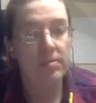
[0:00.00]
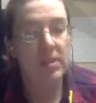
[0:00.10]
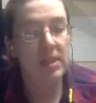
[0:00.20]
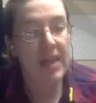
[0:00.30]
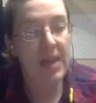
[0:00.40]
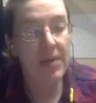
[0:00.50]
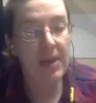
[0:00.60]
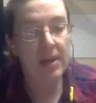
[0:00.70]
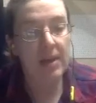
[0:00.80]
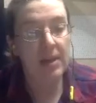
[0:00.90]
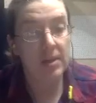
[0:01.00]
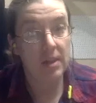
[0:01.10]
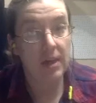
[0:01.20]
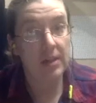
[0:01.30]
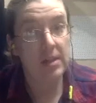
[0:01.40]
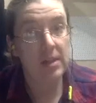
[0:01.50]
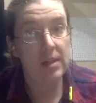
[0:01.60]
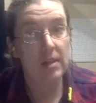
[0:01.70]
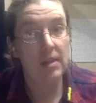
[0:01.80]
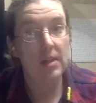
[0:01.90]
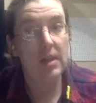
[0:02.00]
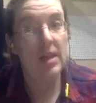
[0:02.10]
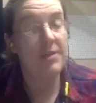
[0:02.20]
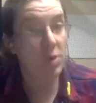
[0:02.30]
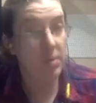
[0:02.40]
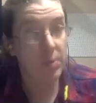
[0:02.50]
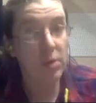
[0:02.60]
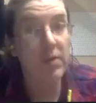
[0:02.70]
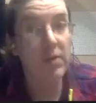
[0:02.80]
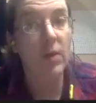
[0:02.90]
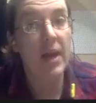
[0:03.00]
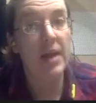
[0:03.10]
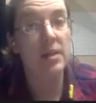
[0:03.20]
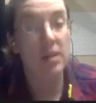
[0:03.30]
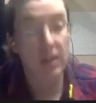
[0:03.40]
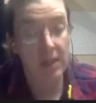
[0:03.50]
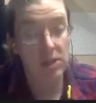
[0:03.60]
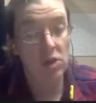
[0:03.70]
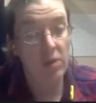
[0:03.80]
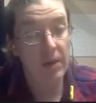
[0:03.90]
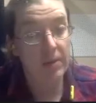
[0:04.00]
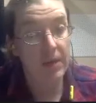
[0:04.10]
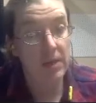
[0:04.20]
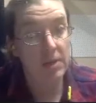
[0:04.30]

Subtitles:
The decay rate is a constant, and if you can prove otherwise, collect your Nobel Prize.